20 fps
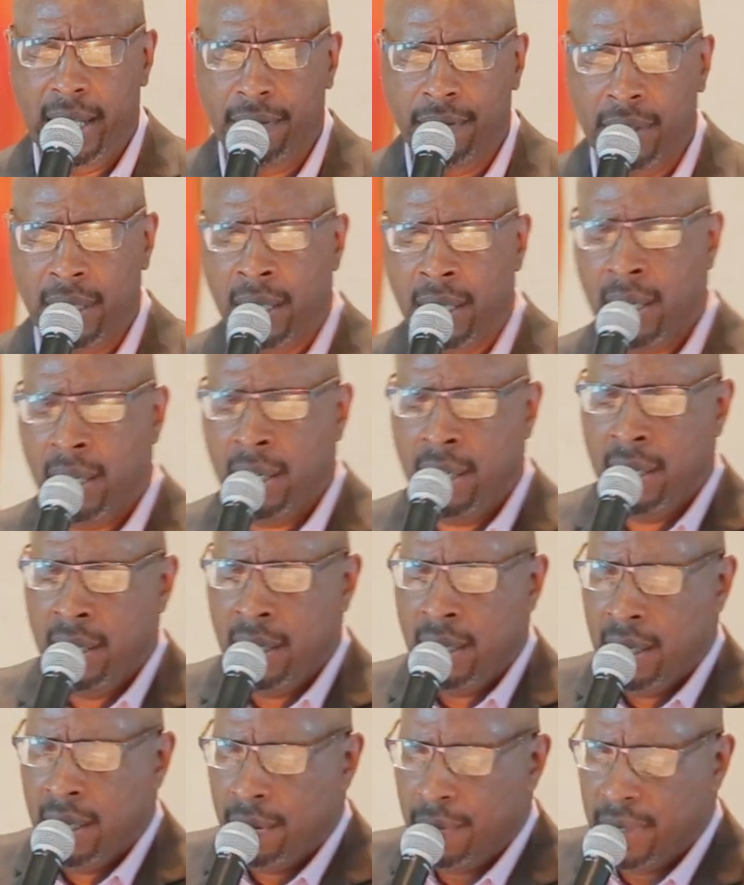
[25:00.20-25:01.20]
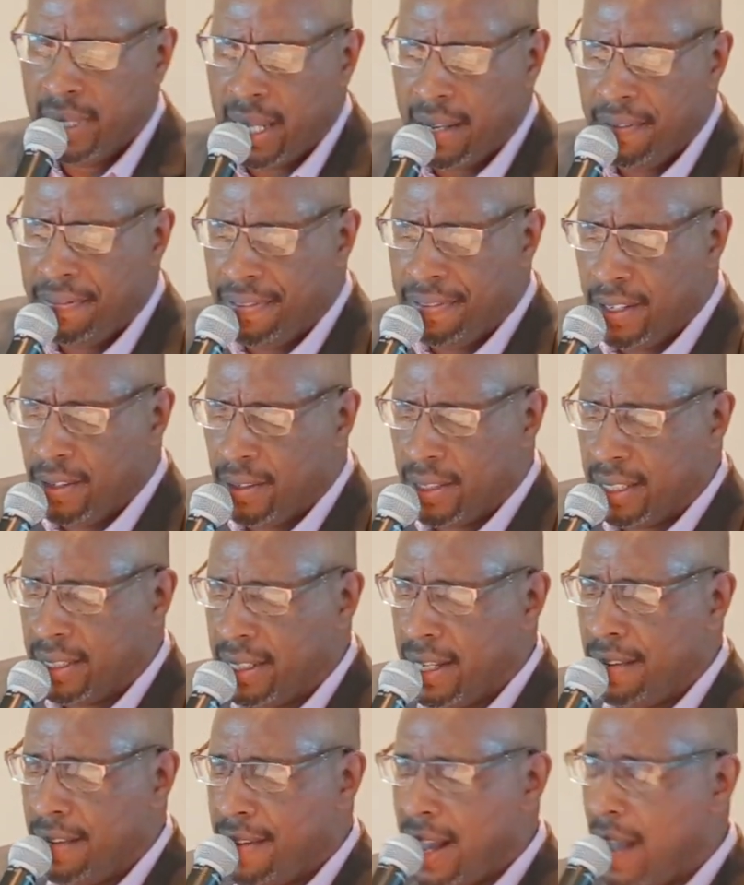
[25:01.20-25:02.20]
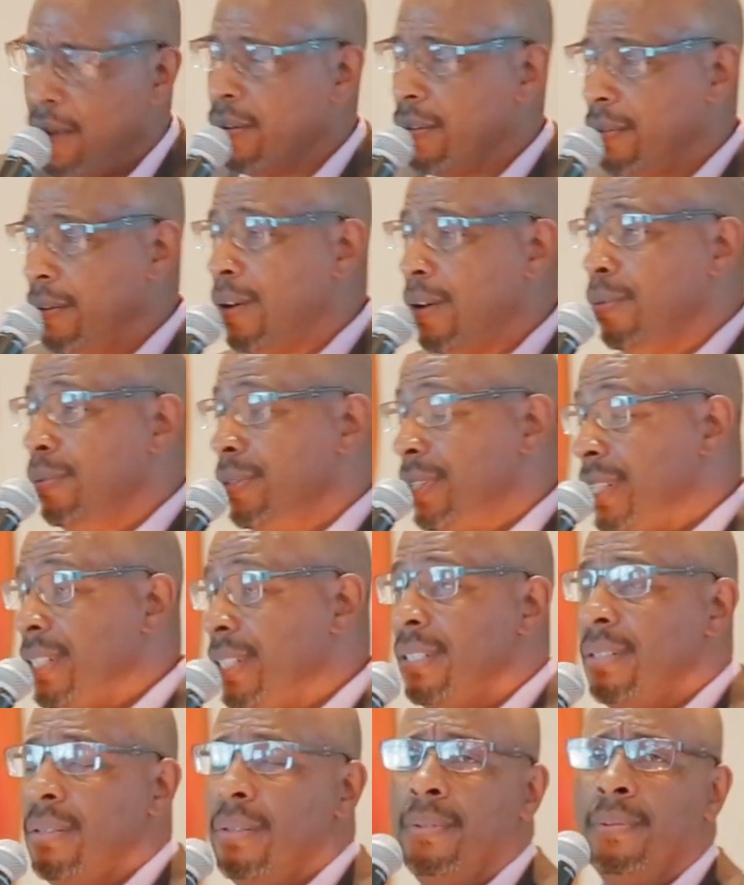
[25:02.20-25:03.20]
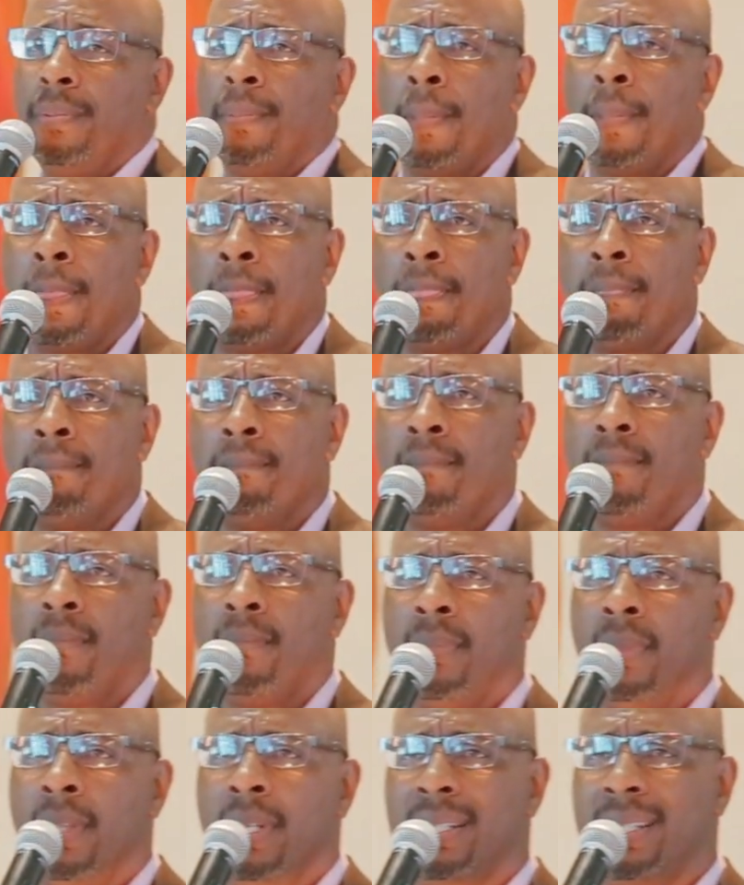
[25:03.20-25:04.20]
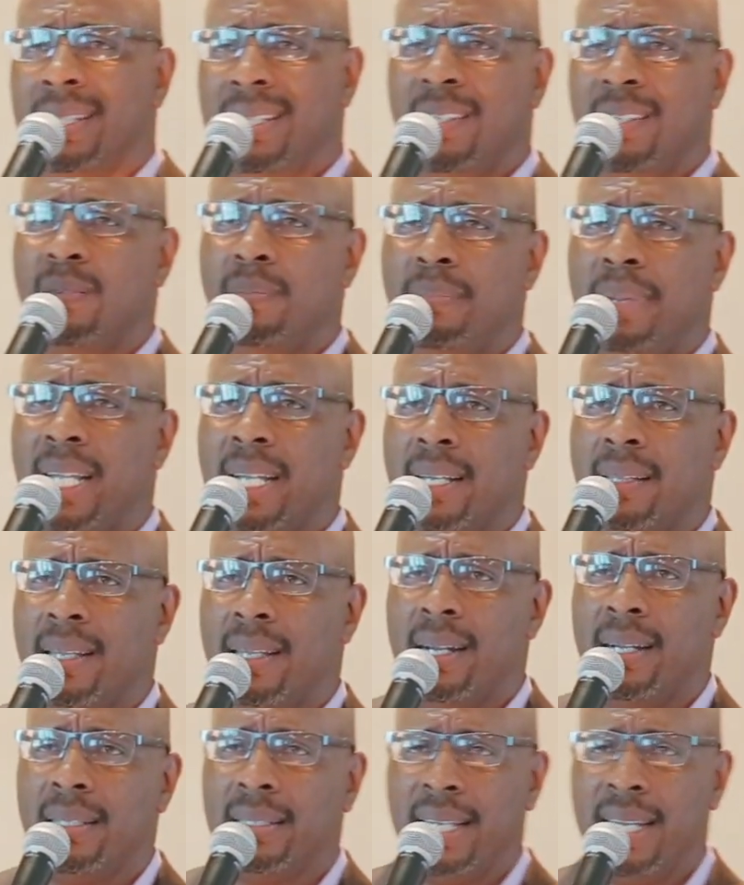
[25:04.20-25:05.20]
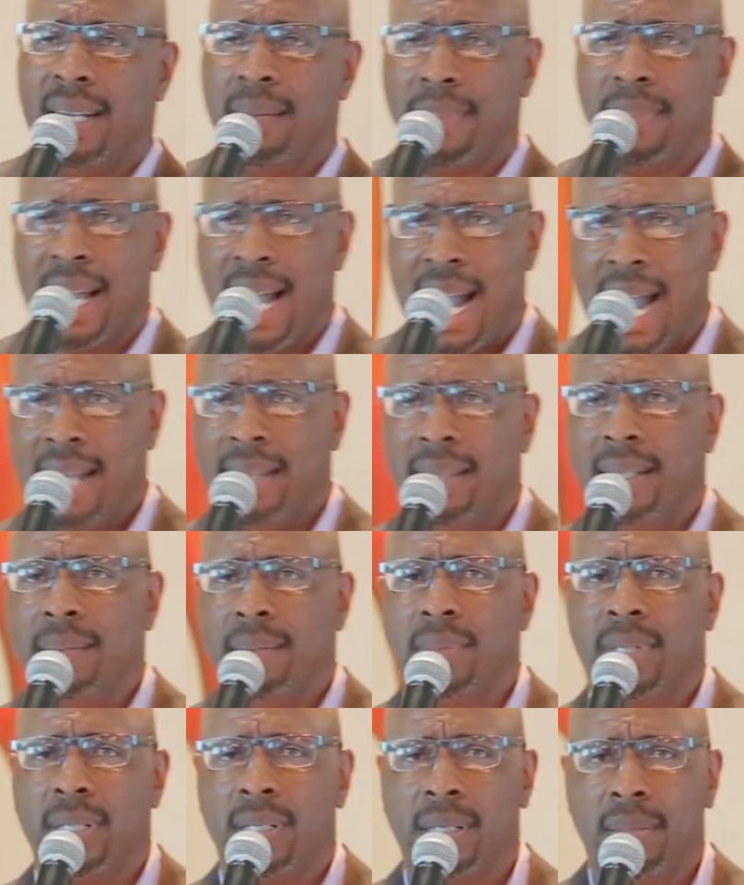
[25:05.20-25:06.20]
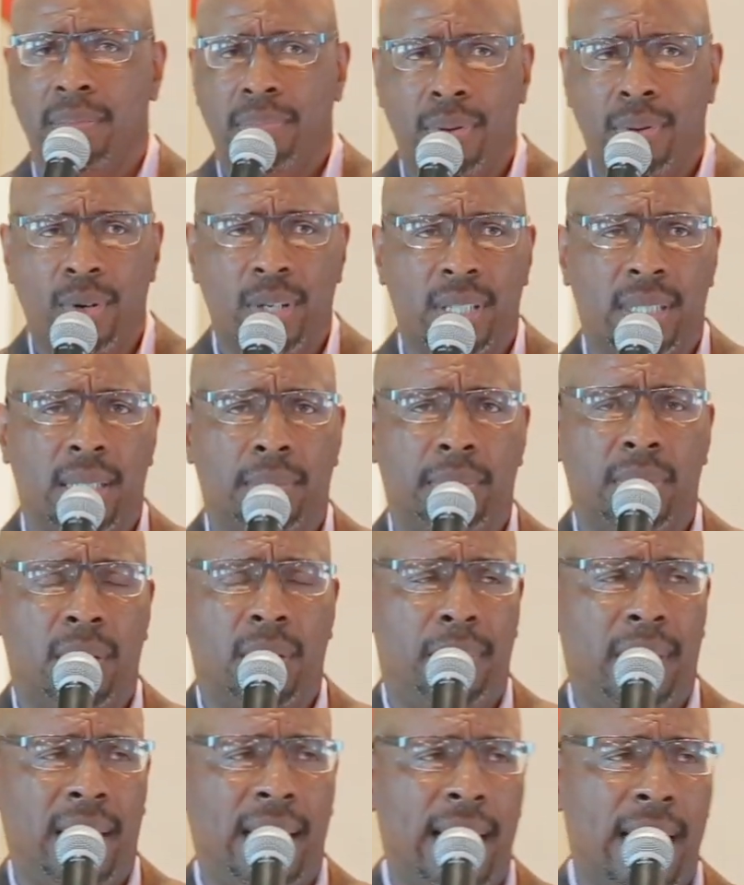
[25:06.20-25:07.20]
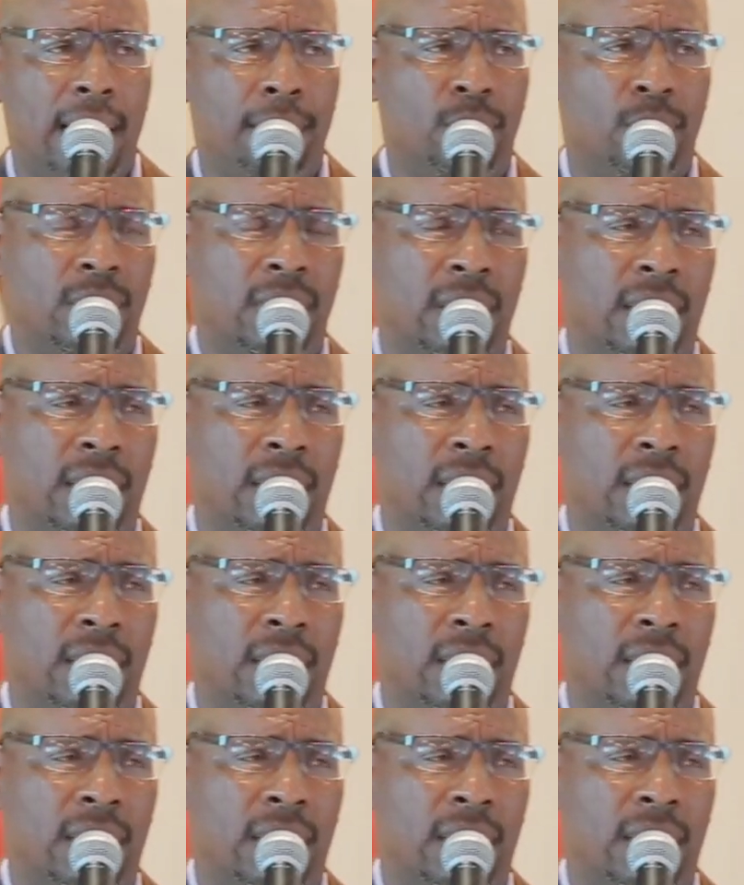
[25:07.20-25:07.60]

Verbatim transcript: even when they feel that they have outgrown you, still being there to help guide them, to support them, to be able